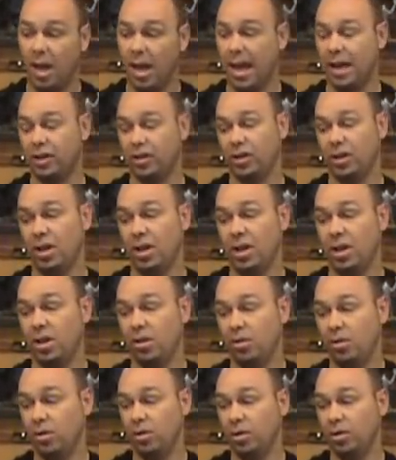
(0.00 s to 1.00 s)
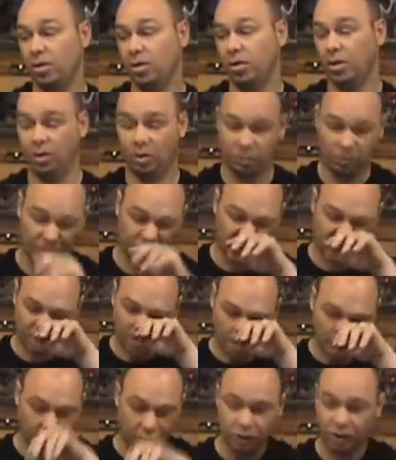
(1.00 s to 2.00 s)
Actually, it was
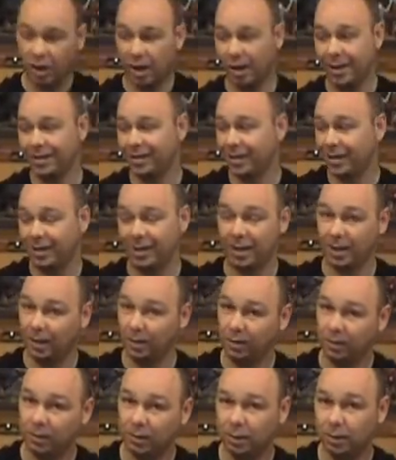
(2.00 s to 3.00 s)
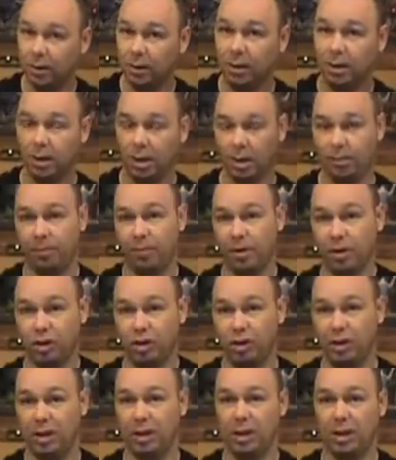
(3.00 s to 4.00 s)
kind of Johnny's idea, but
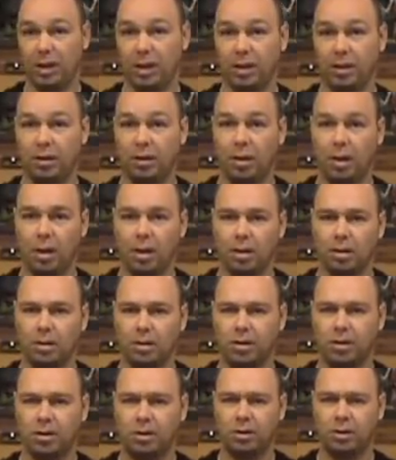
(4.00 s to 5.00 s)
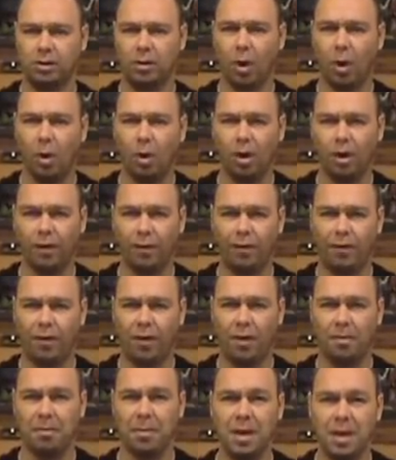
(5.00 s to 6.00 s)
she stole it
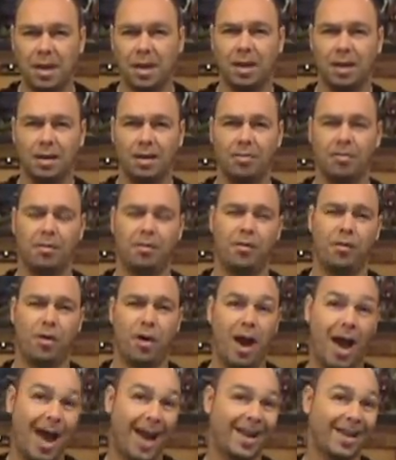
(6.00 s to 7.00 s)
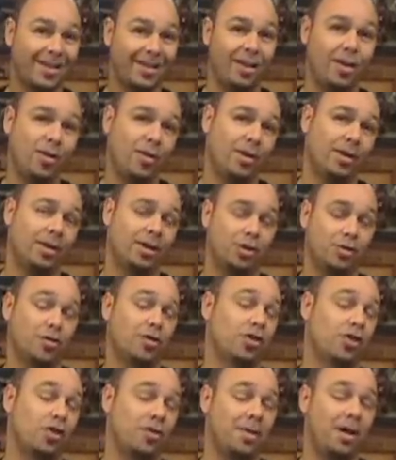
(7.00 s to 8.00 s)
from me before I can do it. She
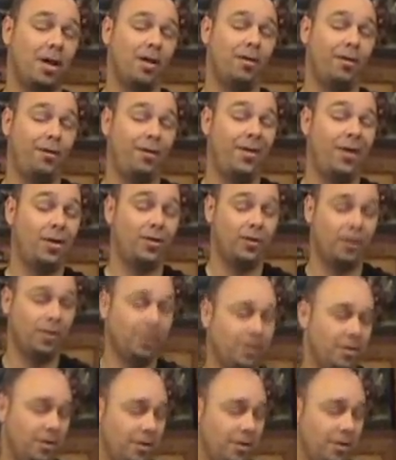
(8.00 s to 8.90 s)
wanted to show me how it felt to